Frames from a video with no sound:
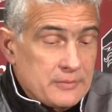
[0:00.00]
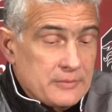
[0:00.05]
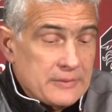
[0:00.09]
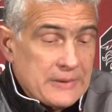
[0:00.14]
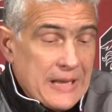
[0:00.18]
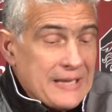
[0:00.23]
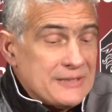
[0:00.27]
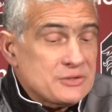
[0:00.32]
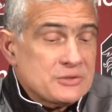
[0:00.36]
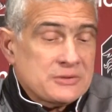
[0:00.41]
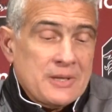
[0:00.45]

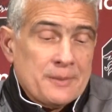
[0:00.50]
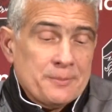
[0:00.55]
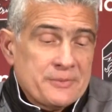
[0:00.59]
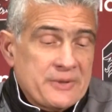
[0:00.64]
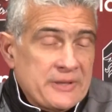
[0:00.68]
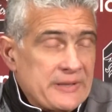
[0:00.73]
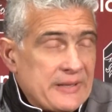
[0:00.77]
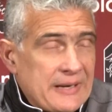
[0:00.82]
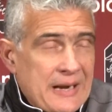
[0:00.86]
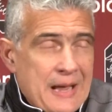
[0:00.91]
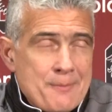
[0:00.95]
That's
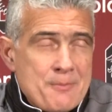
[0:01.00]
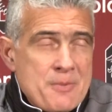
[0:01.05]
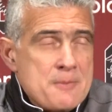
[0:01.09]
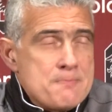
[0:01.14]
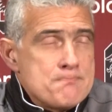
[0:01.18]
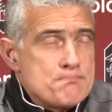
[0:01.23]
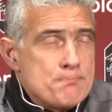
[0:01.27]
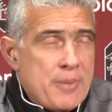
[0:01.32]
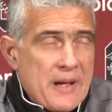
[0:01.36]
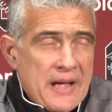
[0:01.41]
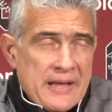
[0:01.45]
something that I've
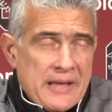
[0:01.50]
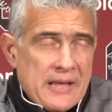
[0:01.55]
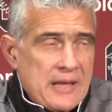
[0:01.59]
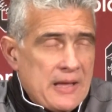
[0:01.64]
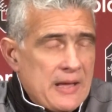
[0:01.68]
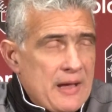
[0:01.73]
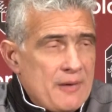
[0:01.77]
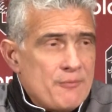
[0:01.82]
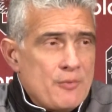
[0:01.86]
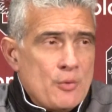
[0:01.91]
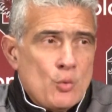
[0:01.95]
been
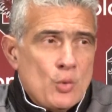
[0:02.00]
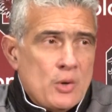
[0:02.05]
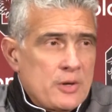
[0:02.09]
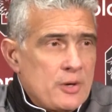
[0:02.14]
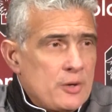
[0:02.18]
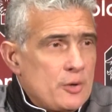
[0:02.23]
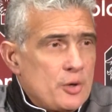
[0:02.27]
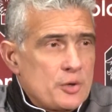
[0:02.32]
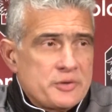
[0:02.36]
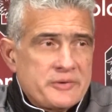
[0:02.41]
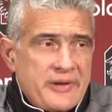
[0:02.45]
begging everyone
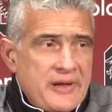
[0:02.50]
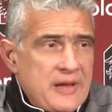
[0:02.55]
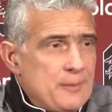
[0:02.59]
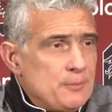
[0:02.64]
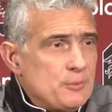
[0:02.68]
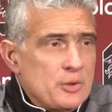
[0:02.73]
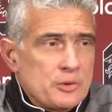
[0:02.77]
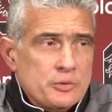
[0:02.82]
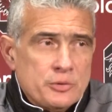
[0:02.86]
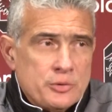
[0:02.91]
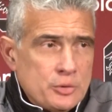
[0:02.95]
on our
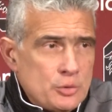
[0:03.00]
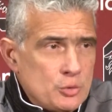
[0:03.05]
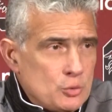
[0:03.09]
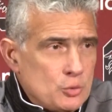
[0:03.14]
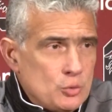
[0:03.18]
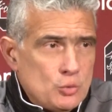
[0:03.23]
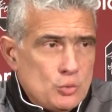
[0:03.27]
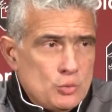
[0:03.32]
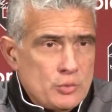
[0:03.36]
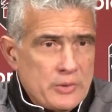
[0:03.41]
team to do